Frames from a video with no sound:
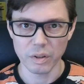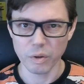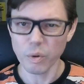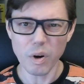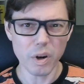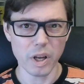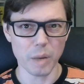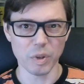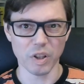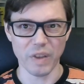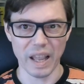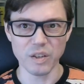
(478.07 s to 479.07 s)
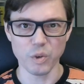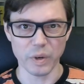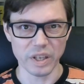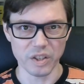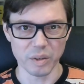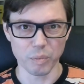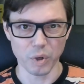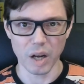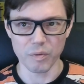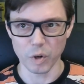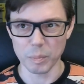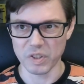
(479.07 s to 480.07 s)
There are a couple of entries in
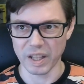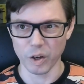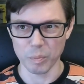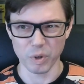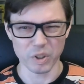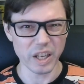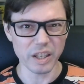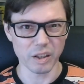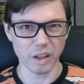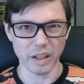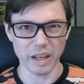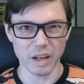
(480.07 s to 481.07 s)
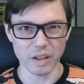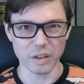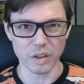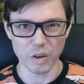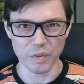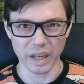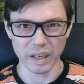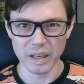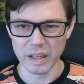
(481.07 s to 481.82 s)
Proverbs that are particularly unnerving,